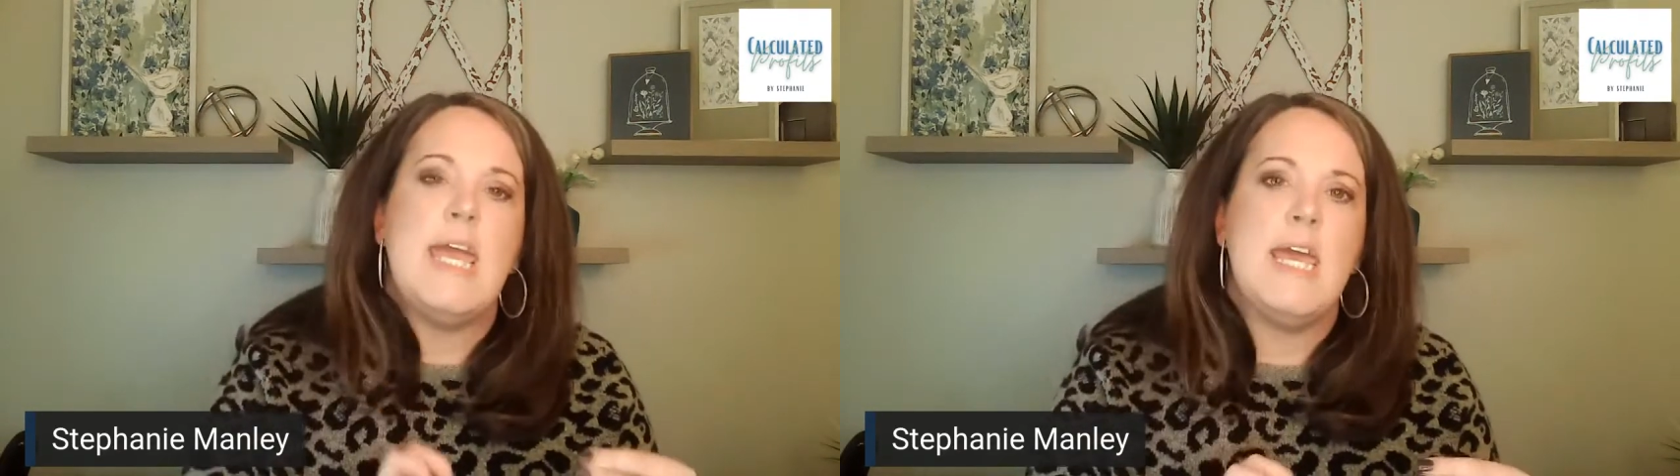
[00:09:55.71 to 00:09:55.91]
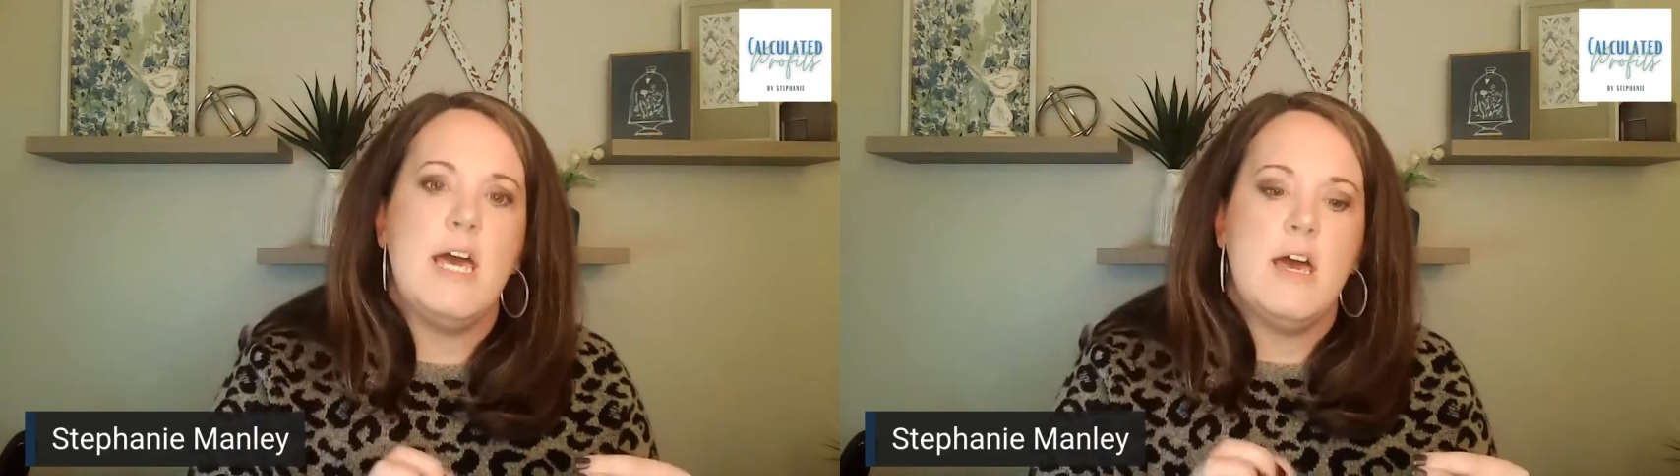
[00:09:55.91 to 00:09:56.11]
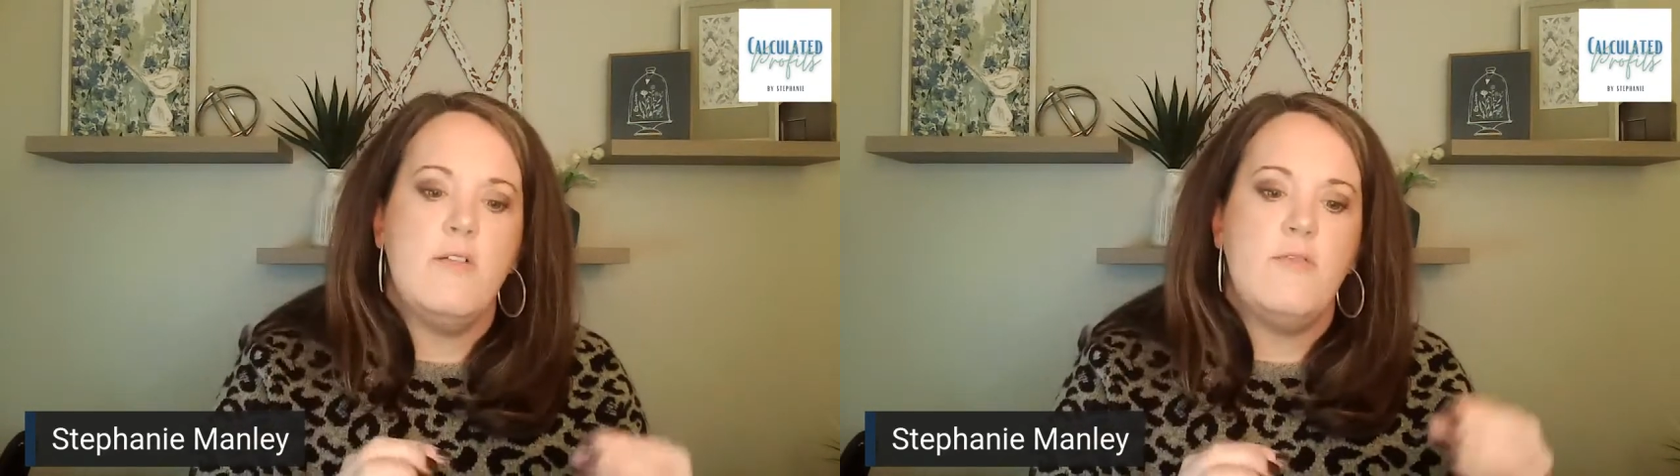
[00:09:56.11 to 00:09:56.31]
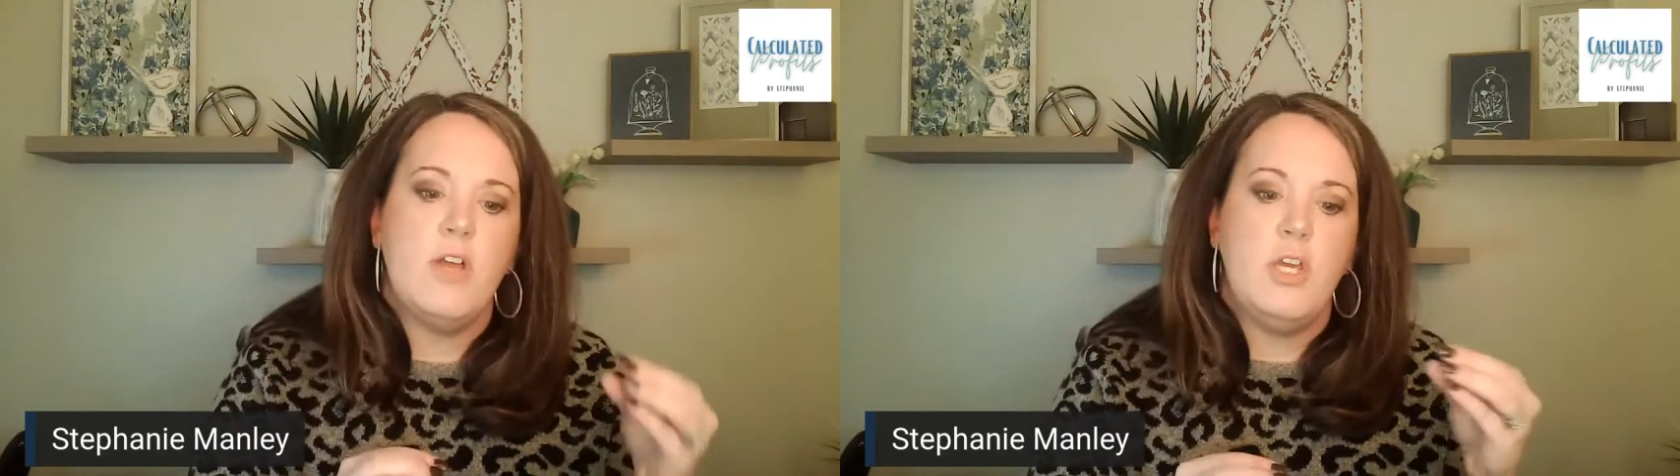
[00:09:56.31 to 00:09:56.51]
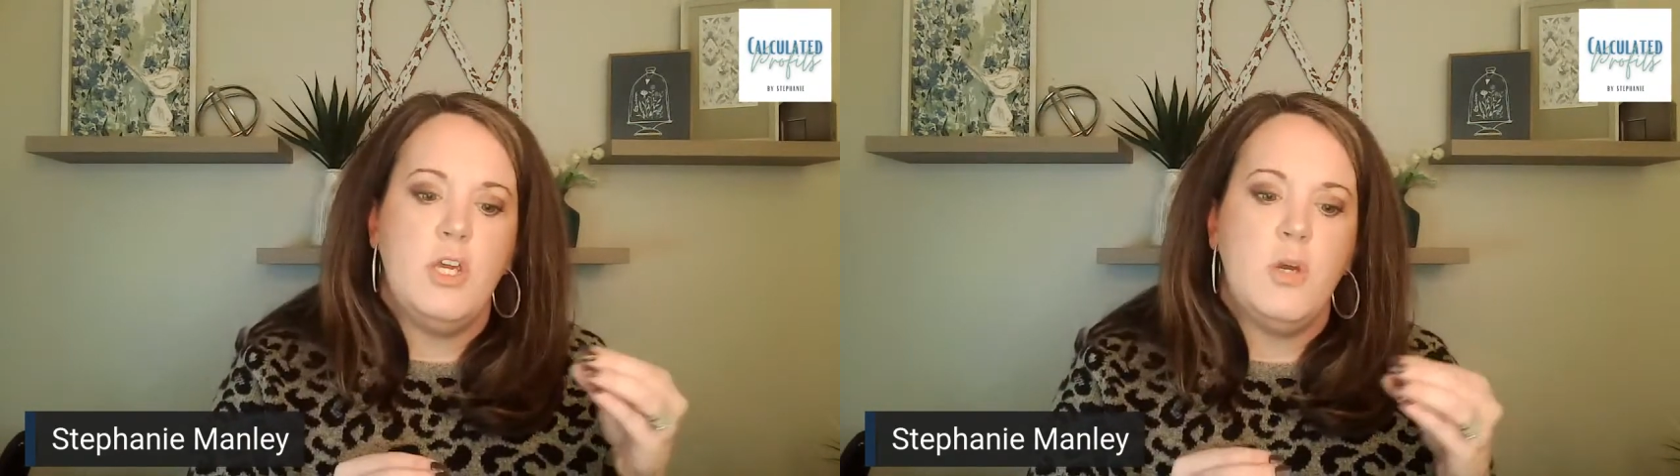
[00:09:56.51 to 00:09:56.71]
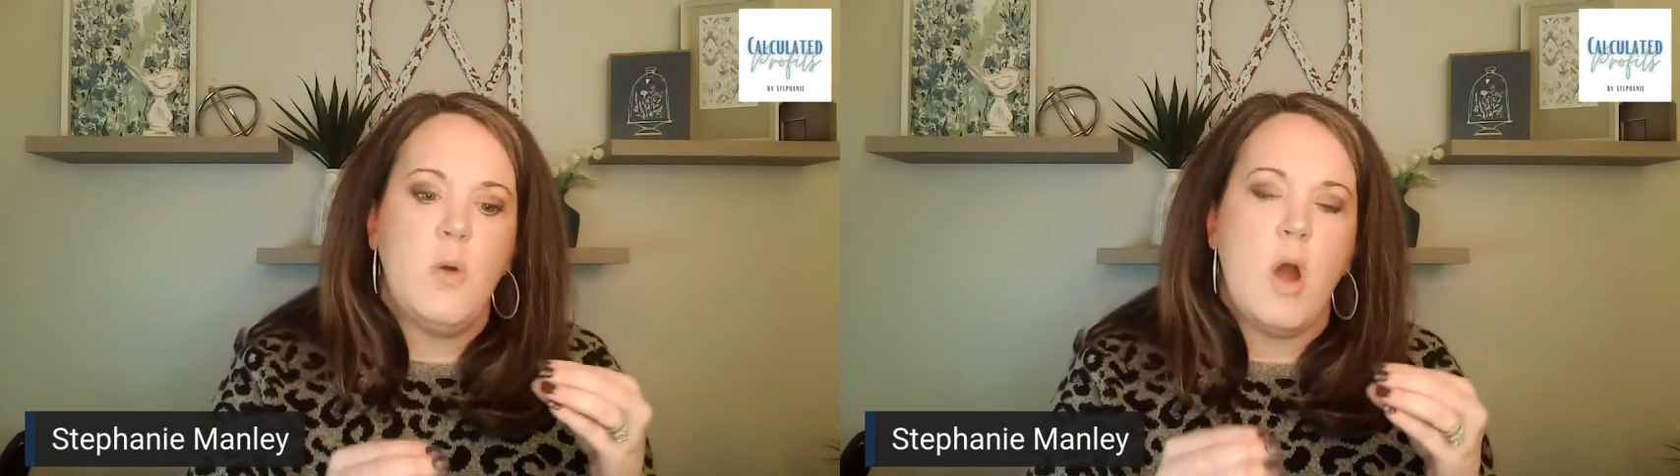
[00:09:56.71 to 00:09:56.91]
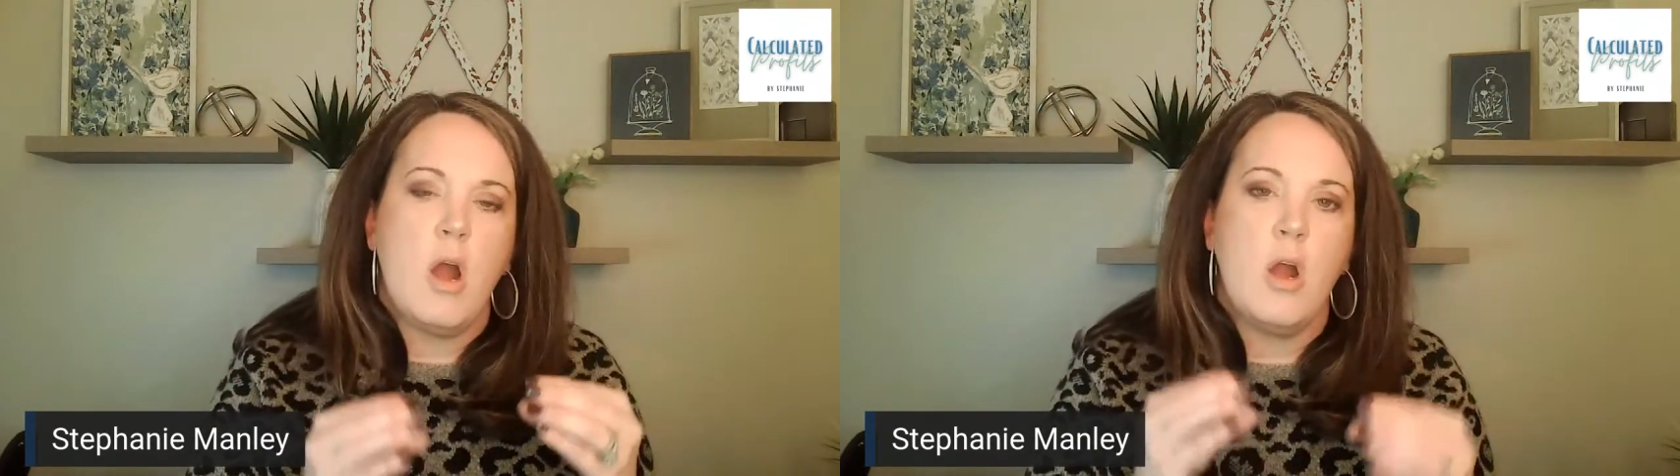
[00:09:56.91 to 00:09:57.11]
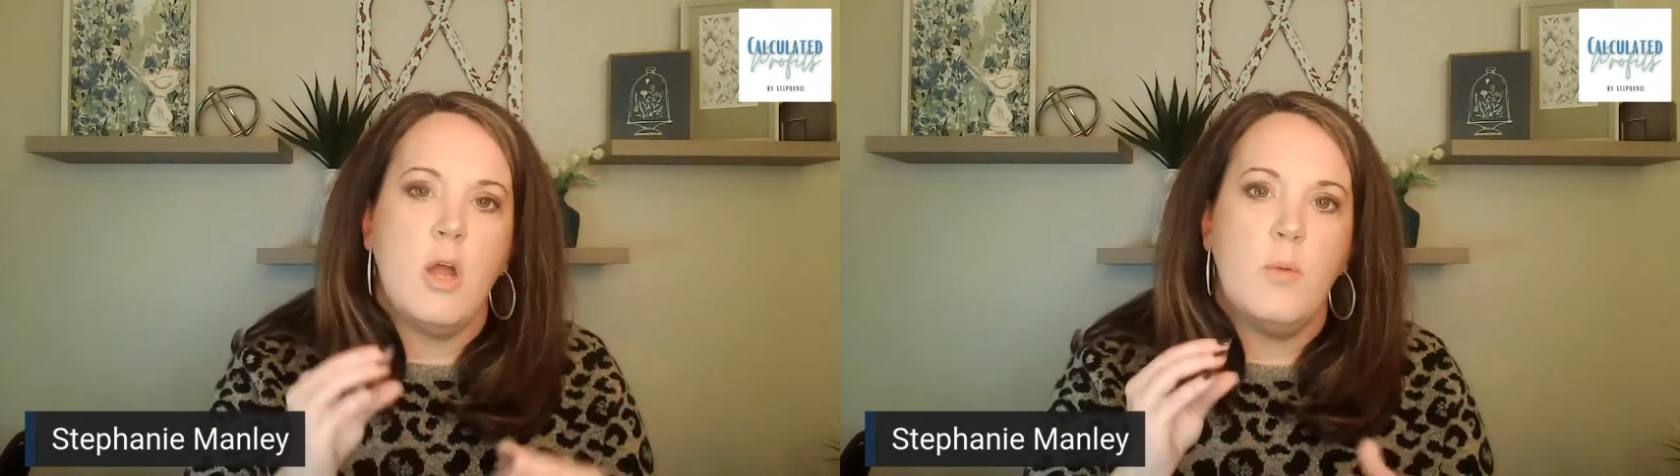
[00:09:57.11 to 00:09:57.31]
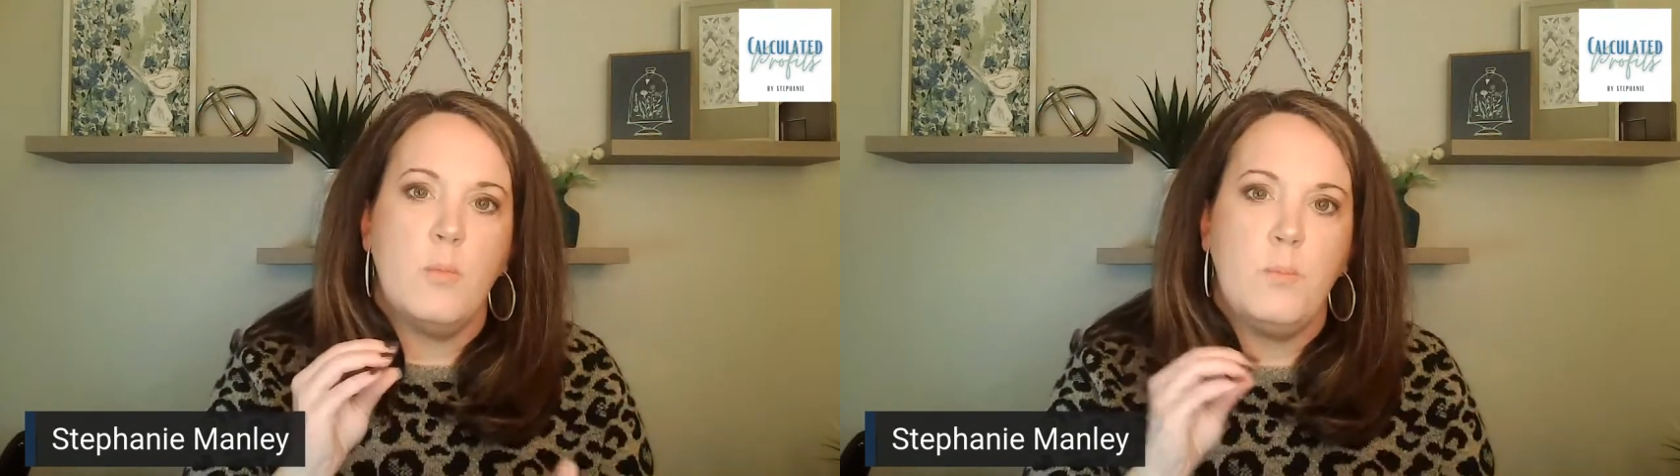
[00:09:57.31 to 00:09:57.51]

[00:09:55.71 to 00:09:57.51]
if you are